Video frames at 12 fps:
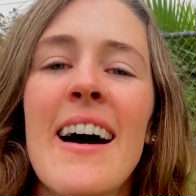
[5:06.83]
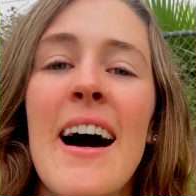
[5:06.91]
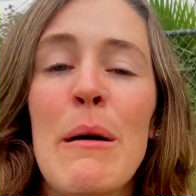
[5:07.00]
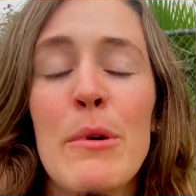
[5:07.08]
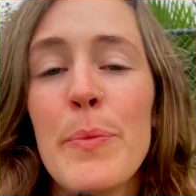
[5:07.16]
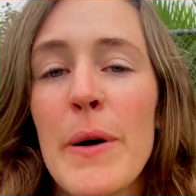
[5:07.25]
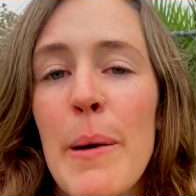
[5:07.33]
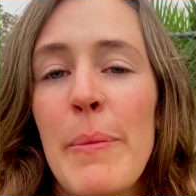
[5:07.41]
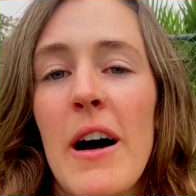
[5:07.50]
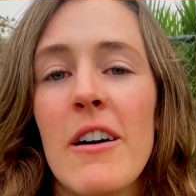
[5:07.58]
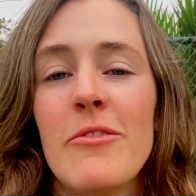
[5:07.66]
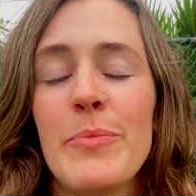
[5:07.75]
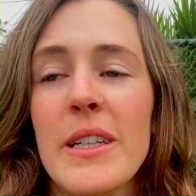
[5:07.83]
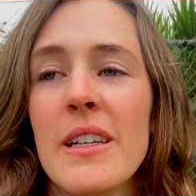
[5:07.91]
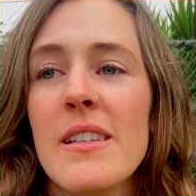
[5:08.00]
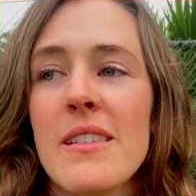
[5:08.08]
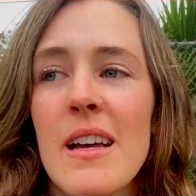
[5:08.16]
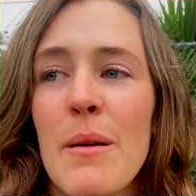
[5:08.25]
I'm going to pop off
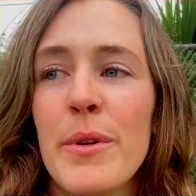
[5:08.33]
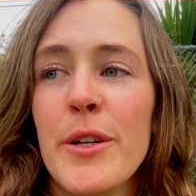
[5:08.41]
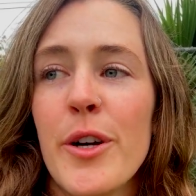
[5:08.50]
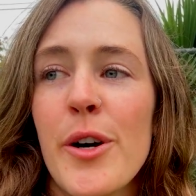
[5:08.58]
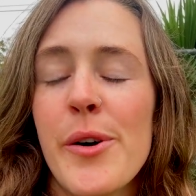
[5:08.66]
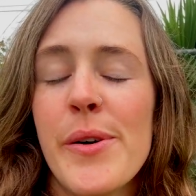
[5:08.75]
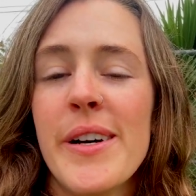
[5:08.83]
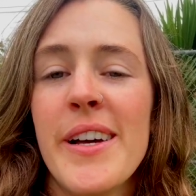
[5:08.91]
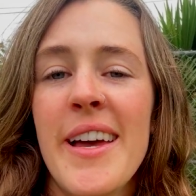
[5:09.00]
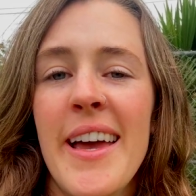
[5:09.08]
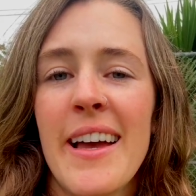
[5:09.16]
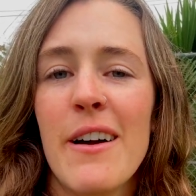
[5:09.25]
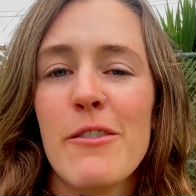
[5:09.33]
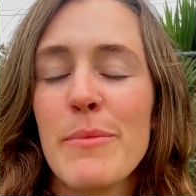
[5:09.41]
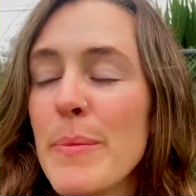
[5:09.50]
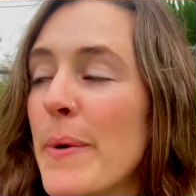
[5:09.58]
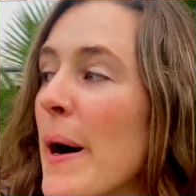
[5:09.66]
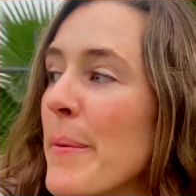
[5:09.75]
because I'm going to go hang out with
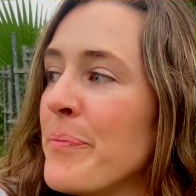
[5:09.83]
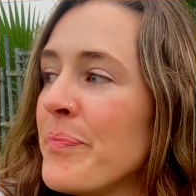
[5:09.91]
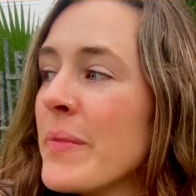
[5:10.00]
my pup.